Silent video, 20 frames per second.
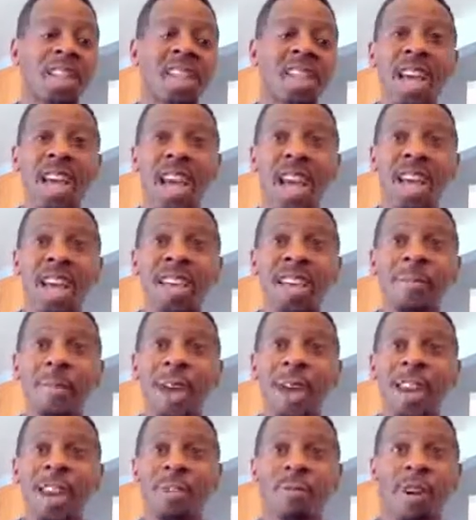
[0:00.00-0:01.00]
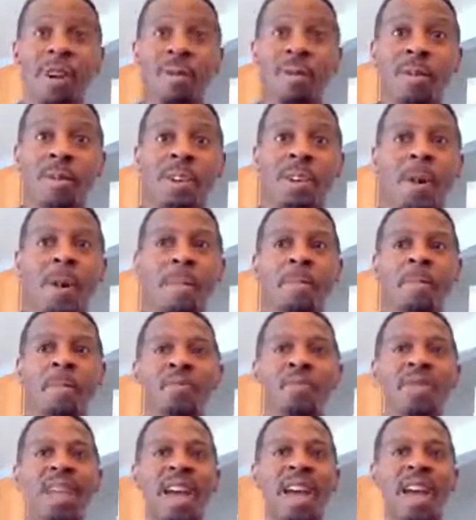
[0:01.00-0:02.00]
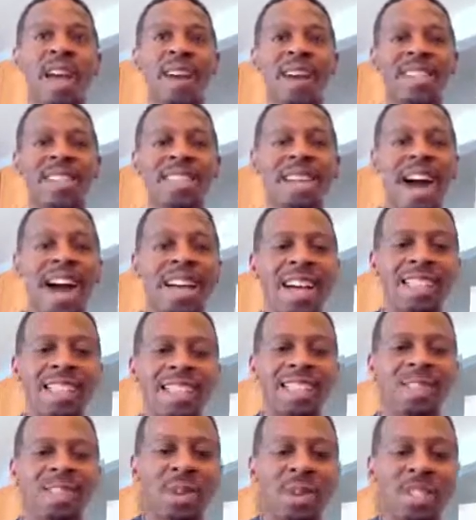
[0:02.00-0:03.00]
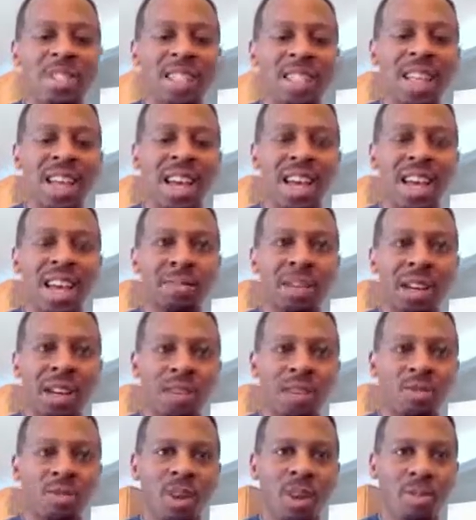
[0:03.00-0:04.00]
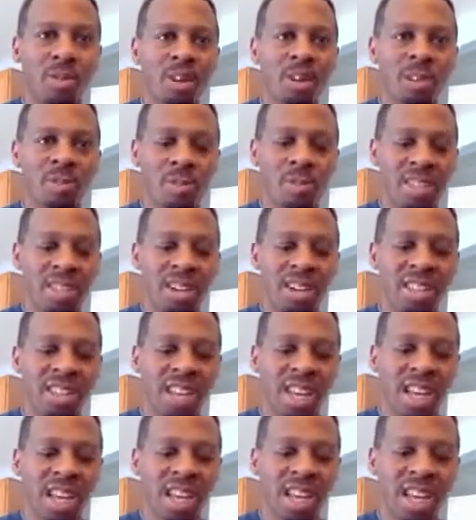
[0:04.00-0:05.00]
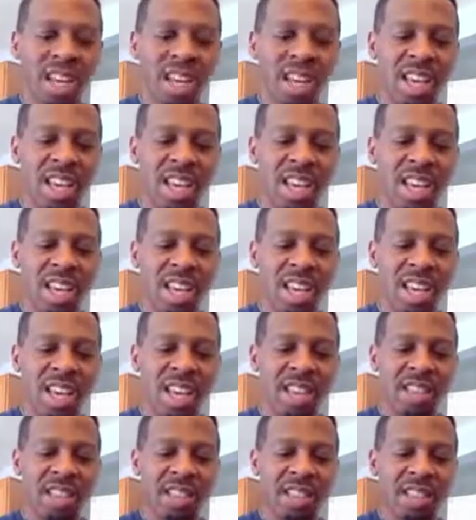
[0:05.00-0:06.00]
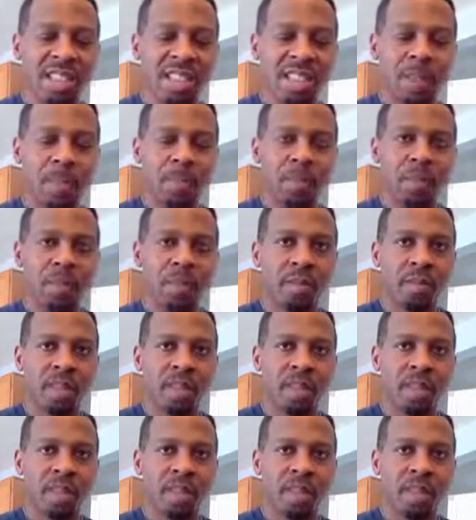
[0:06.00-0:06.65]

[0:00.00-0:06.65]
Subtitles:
took an egg and made it rubbery. And I said the reason that the egg becomes rubbery is because it is